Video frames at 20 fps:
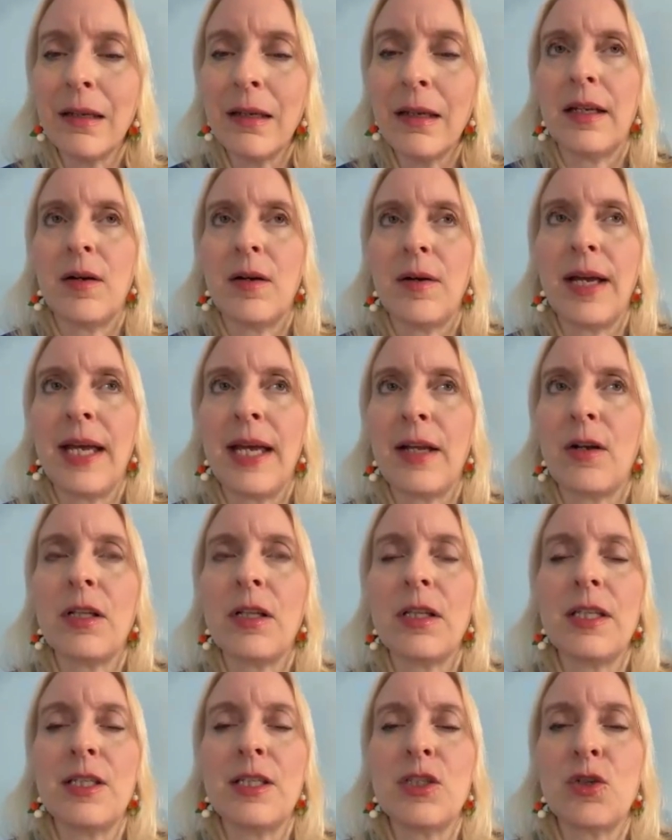I had
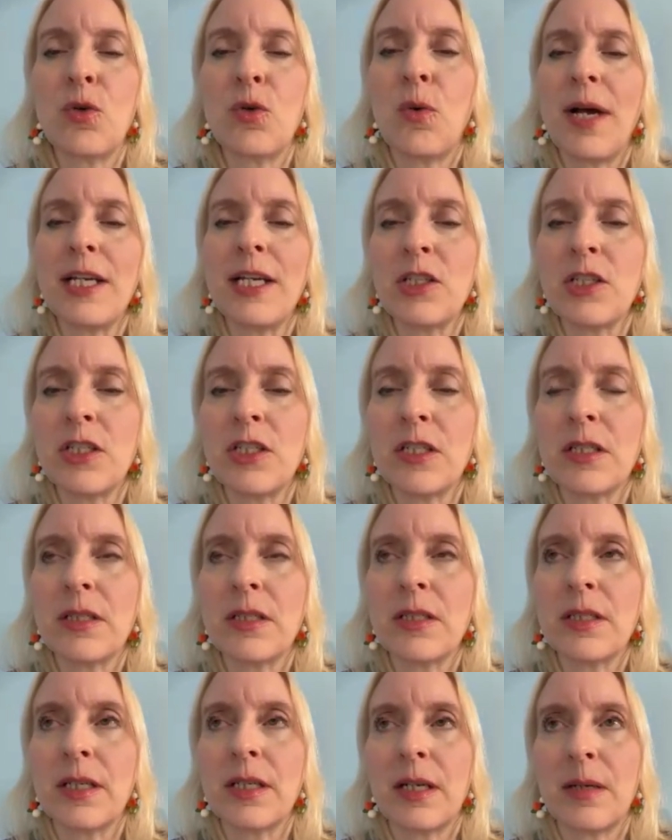all these
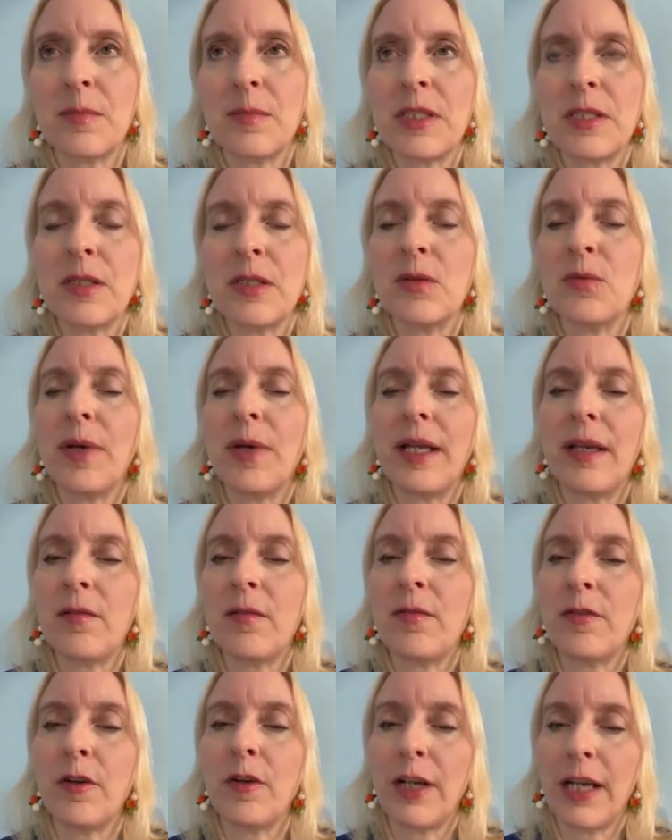questions and I'm still waiting
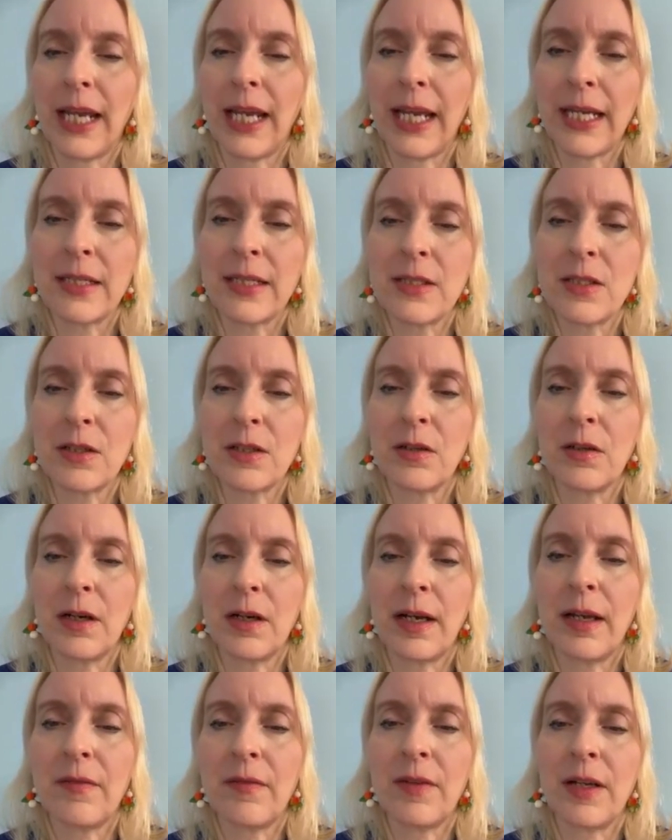for an answer.
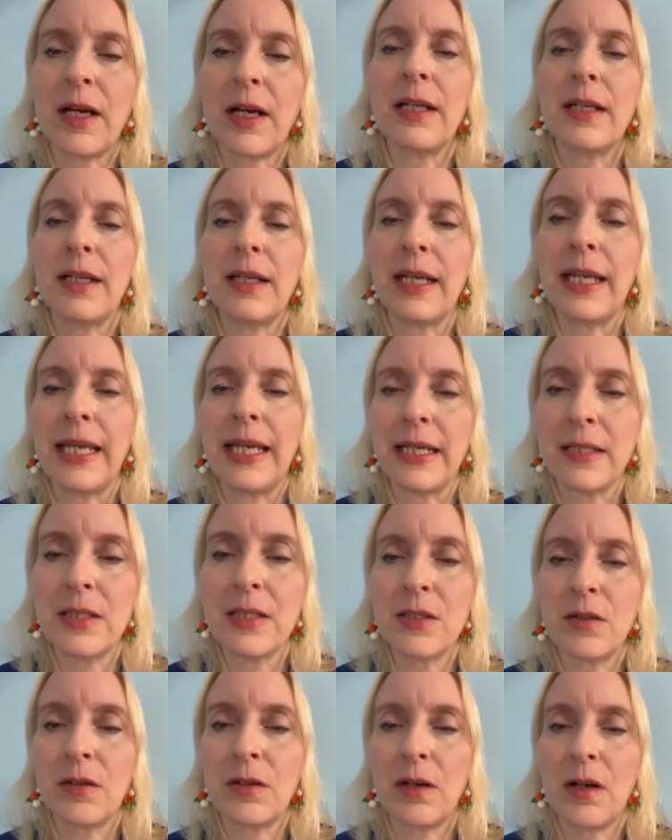I haven't gotten an
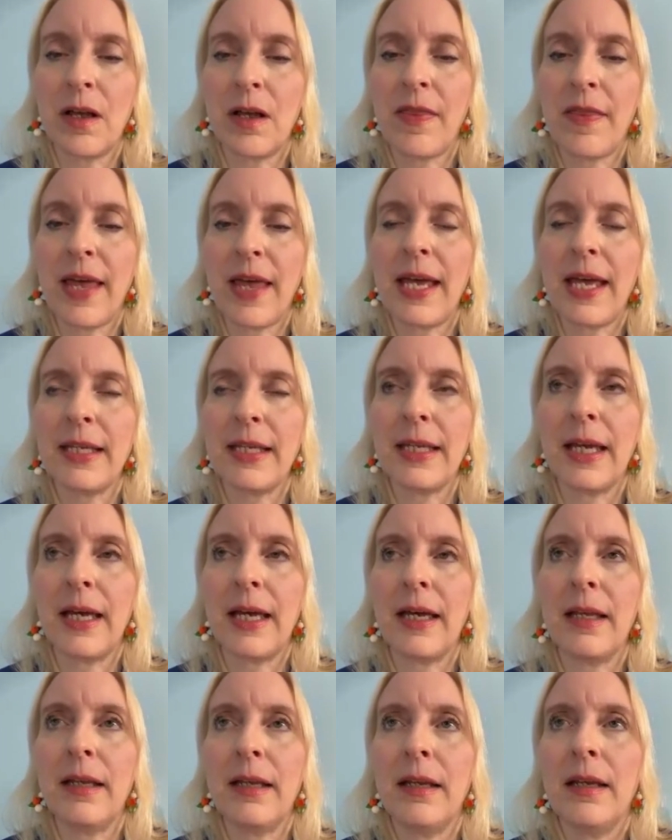answer on that
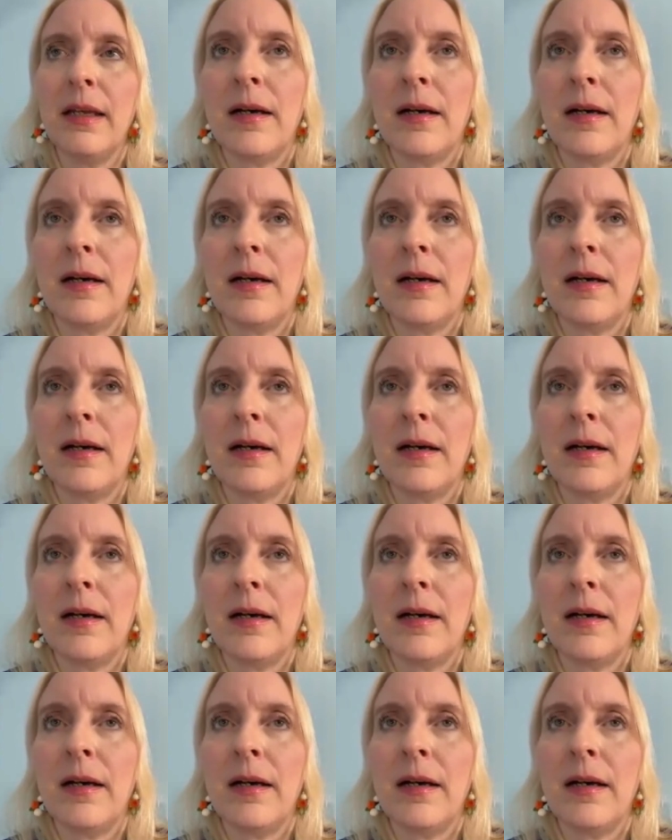yet.